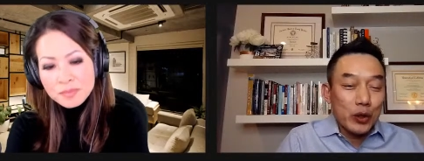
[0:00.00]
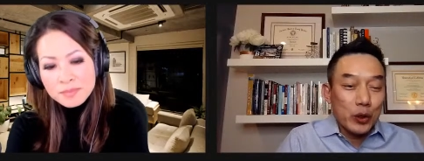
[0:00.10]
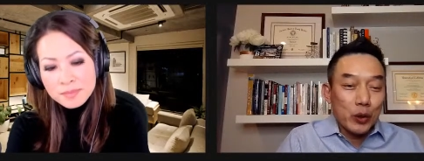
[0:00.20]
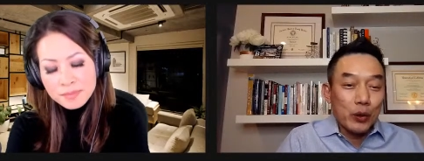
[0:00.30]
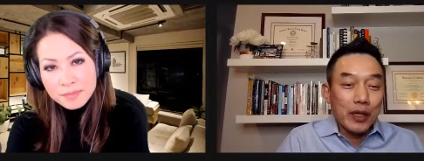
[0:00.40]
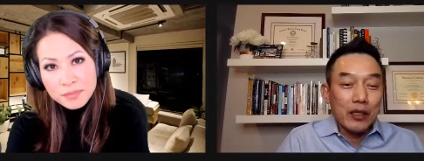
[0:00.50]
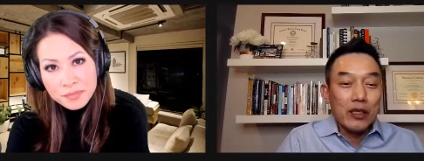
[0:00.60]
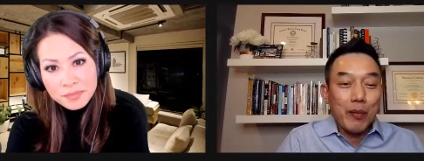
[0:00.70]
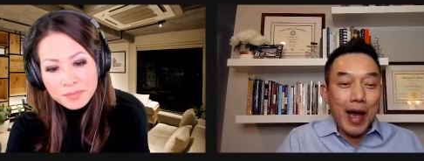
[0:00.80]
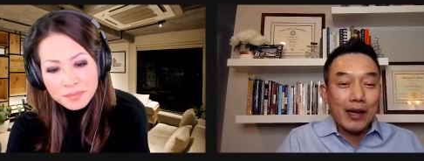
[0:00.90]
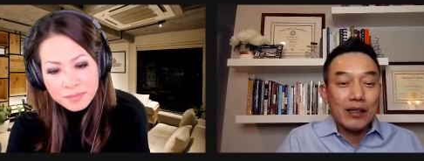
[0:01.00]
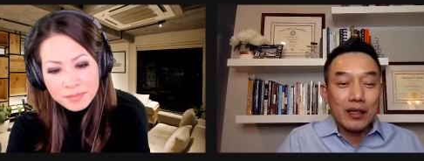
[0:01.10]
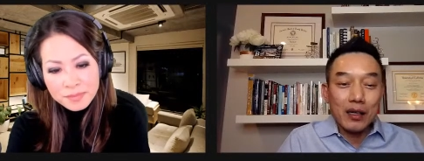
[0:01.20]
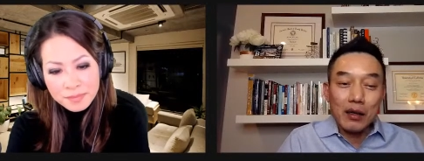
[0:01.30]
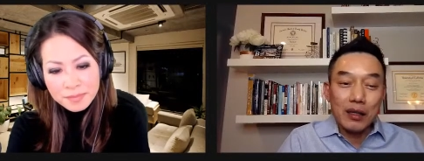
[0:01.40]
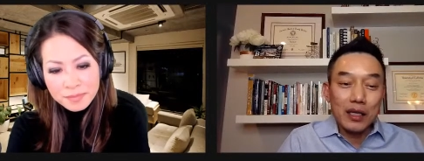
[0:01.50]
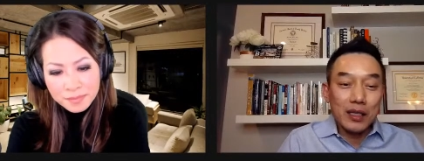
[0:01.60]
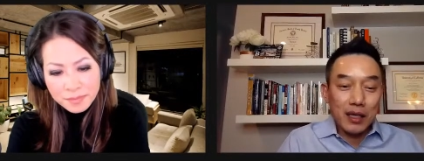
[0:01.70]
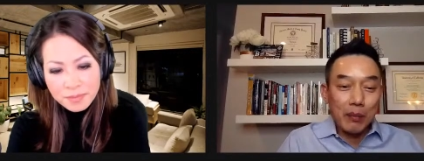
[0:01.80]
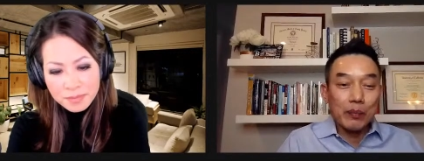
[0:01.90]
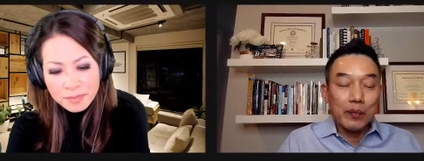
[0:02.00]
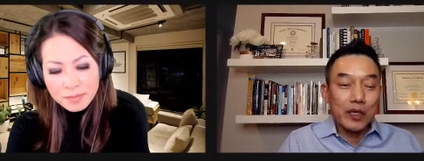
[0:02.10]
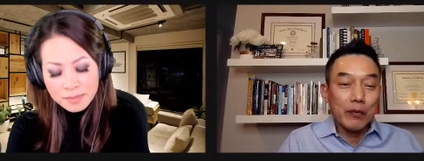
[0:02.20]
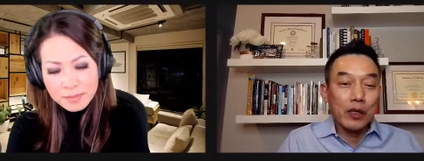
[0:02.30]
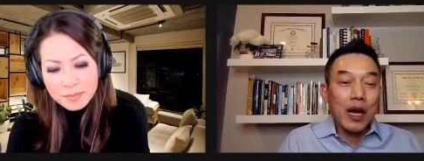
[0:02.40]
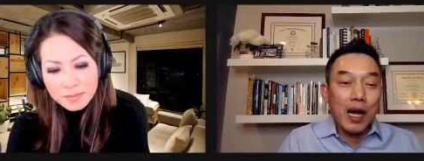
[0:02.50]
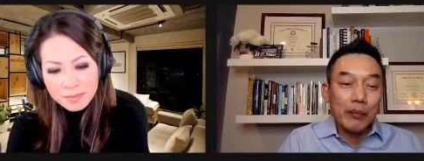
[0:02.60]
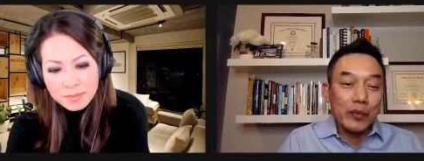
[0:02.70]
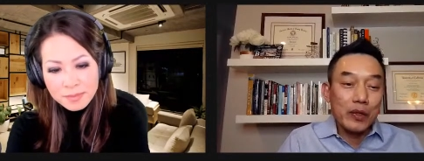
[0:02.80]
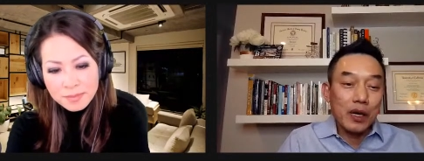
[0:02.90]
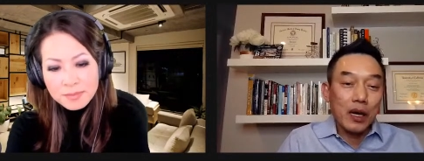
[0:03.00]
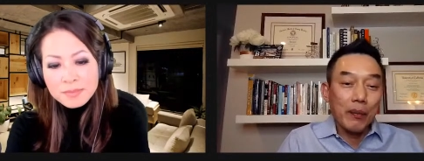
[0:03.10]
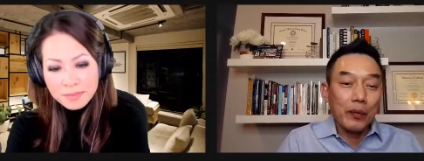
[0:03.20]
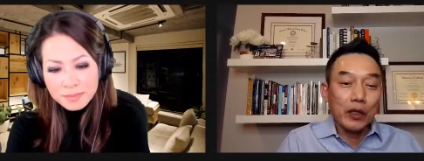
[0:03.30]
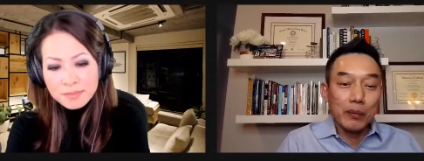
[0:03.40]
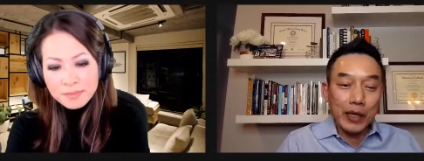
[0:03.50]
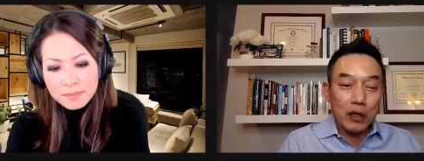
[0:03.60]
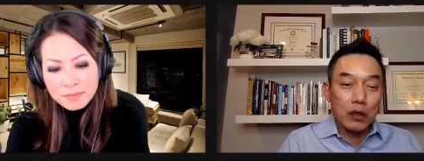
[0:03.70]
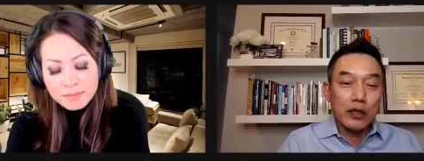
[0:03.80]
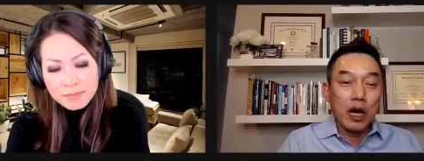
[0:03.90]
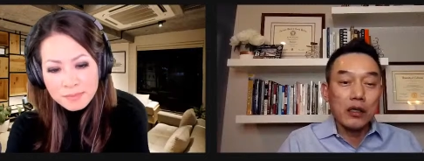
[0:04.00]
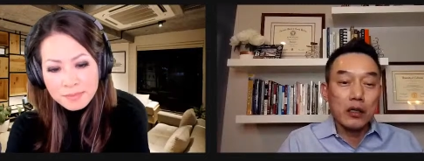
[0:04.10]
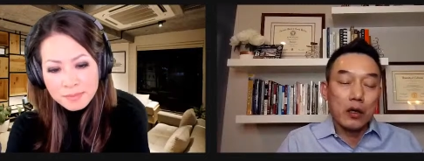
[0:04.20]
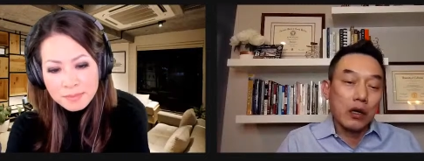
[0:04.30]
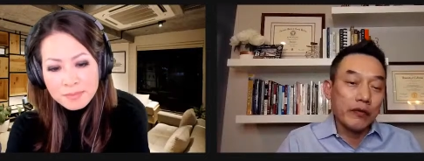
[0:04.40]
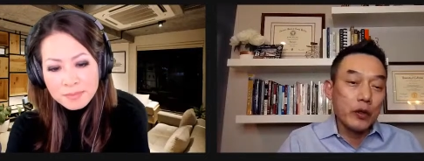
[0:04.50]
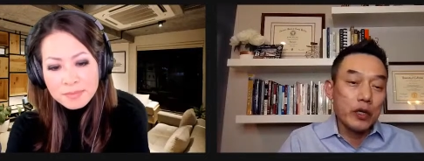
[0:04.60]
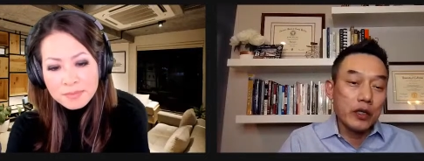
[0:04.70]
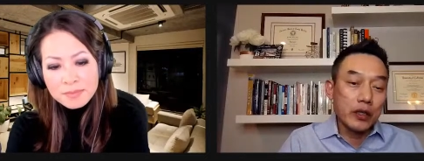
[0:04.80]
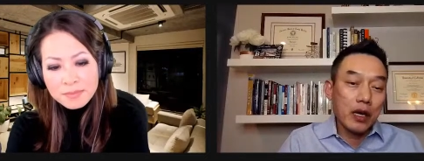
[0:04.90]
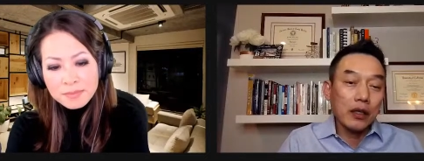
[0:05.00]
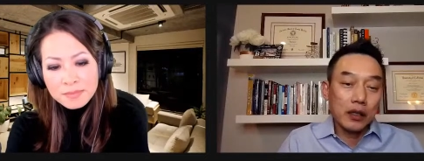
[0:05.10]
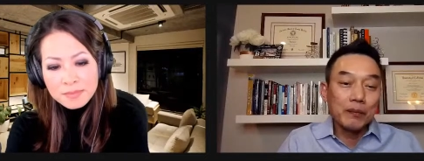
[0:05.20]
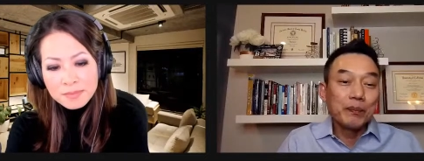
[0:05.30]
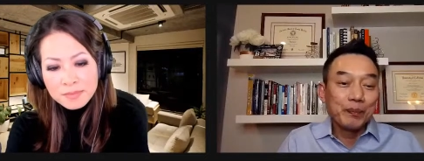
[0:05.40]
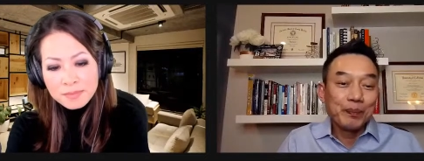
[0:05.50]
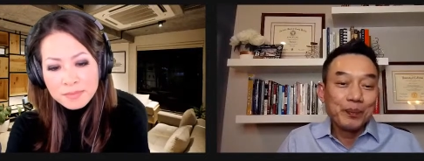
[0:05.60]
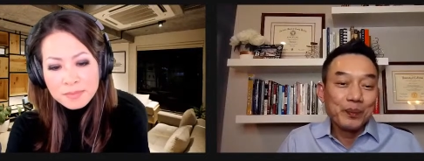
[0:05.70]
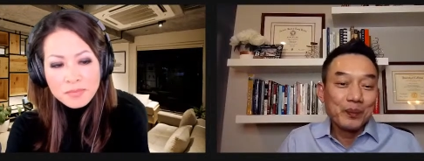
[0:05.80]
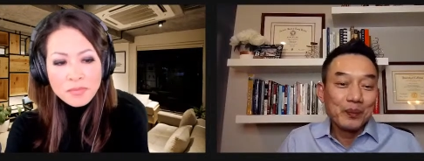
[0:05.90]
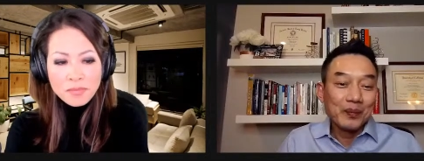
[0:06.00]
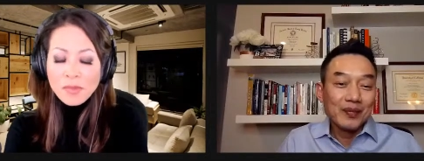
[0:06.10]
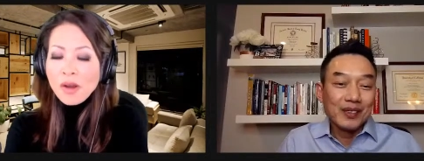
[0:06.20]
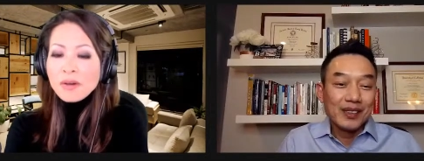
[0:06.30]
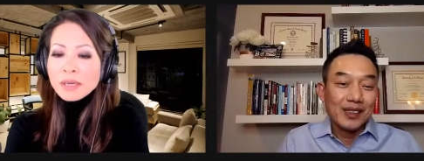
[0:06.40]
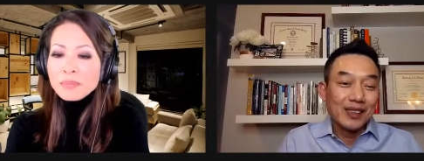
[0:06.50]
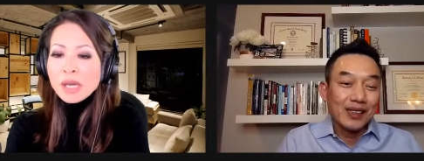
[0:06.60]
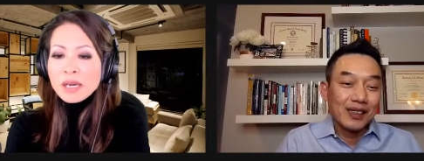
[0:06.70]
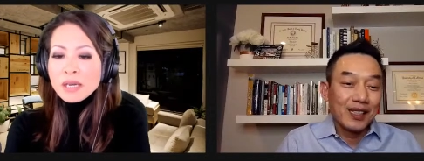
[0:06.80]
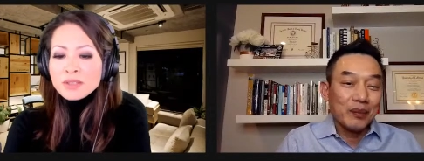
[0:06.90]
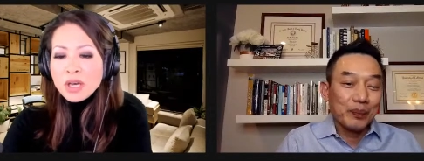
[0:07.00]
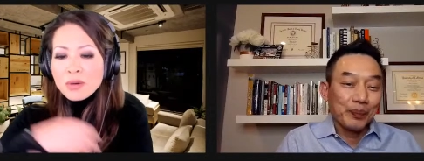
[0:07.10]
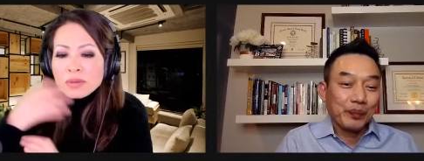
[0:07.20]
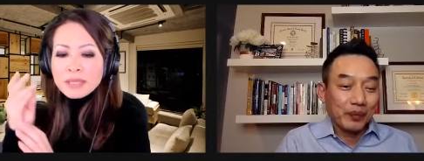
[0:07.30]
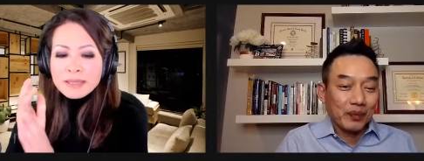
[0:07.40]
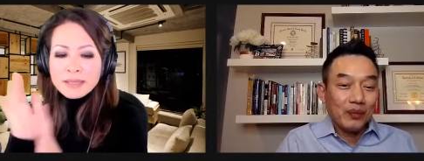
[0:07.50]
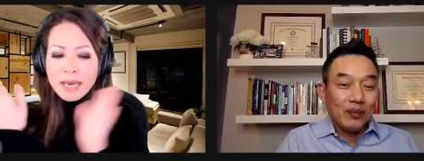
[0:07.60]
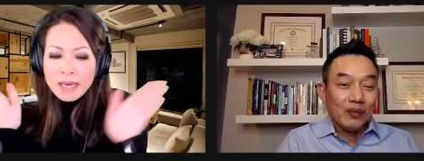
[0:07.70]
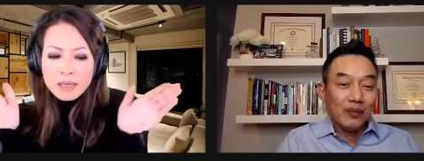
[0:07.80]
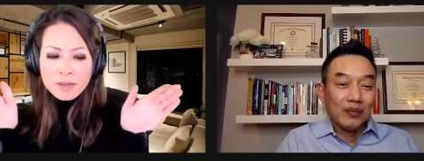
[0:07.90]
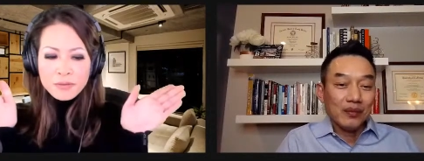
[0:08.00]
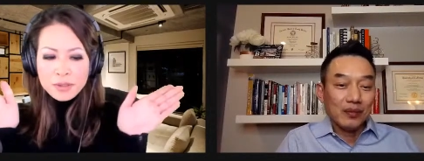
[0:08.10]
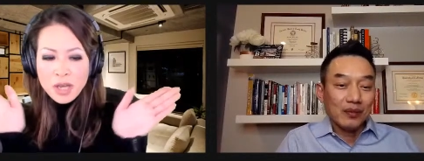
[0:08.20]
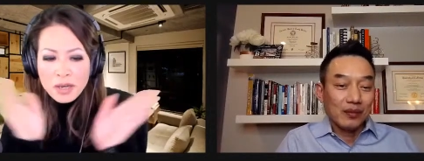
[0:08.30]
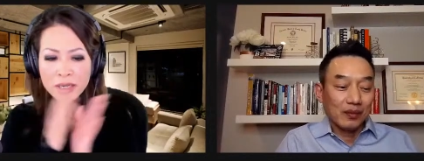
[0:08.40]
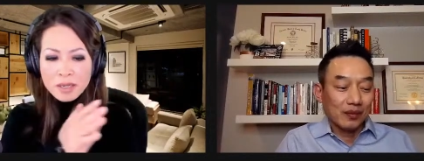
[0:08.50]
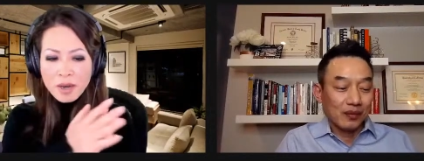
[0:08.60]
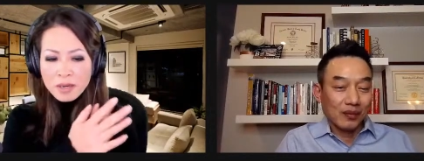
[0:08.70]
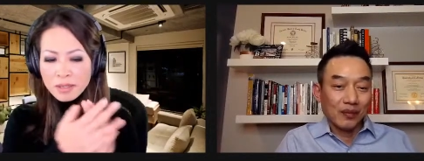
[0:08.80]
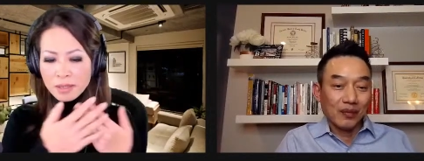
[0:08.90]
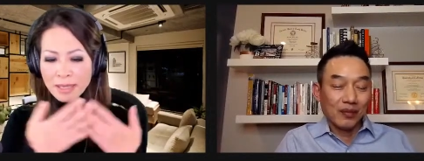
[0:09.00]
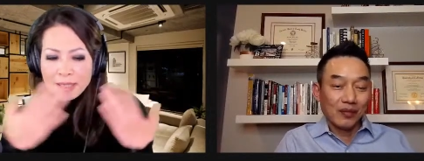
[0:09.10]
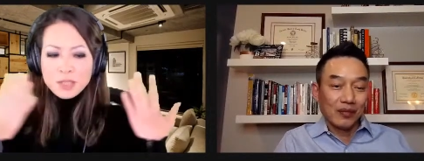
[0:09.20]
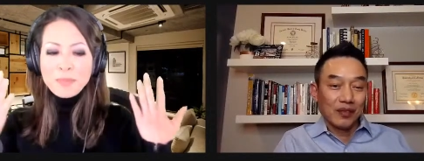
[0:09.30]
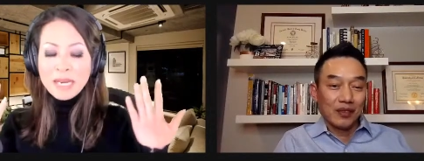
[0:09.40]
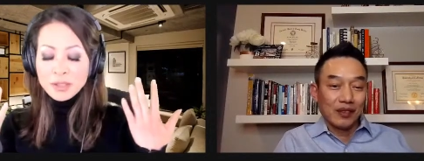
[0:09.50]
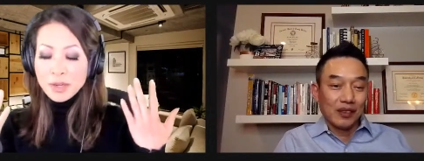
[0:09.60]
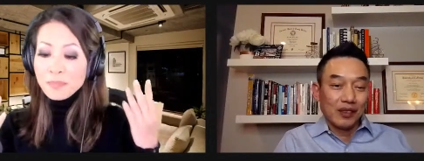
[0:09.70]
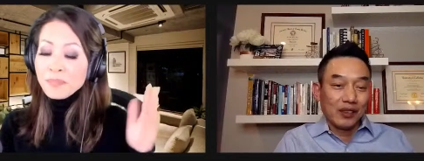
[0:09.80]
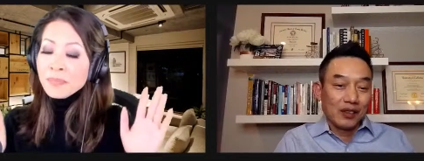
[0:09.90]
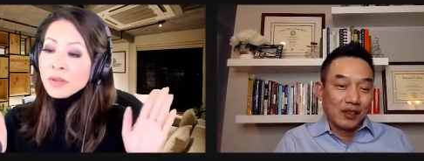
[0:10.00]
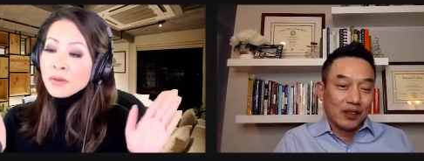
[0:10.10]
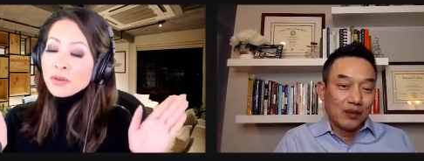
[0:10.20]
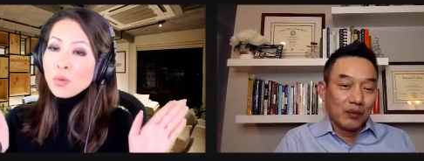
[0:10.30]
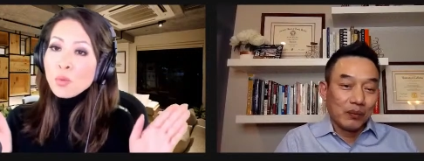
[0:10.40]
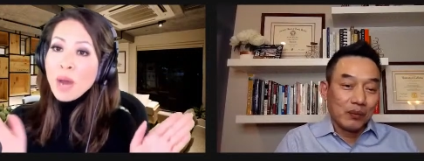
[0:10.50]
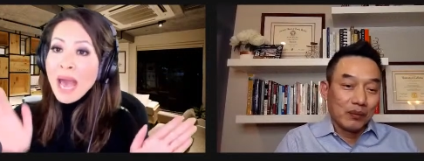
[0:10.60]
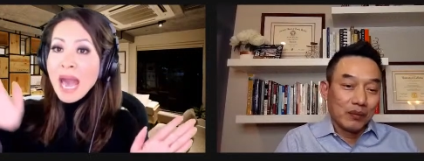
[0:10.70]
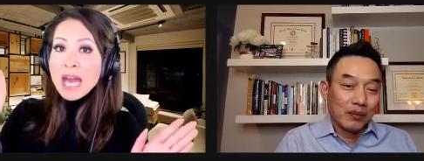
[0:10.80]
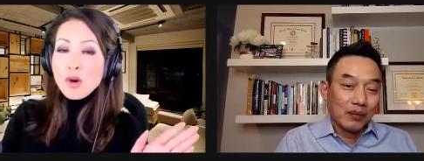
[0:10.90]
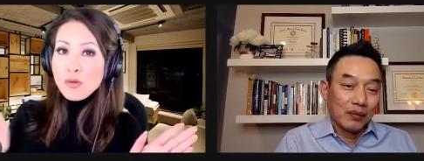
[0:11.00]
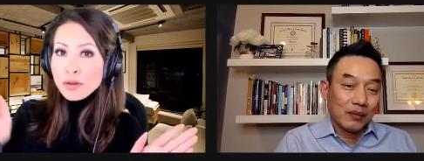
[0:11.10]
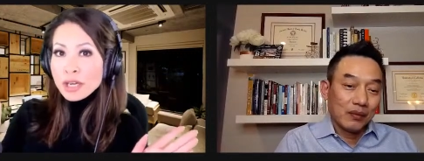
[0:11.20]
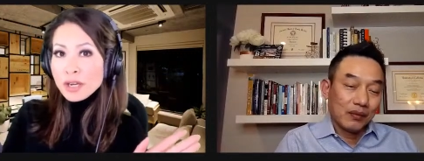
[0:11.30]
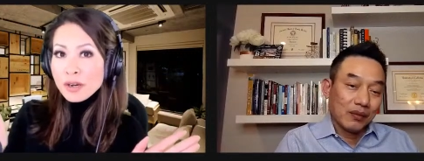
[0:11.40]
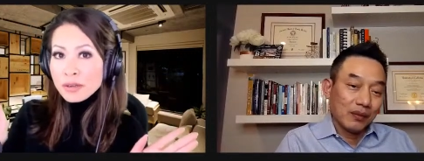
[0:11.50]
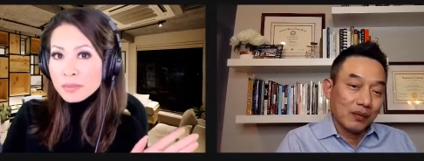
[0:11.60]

Speaker 1: to get back the, at least some some of your time, um, mm-hmm. make you look younger or a few years younger.
Speaker 2: Mm-hmm. Okay, so let's say if you're talking on uh, like a spectrum, so mm-hmm. way mm-hmm. over here,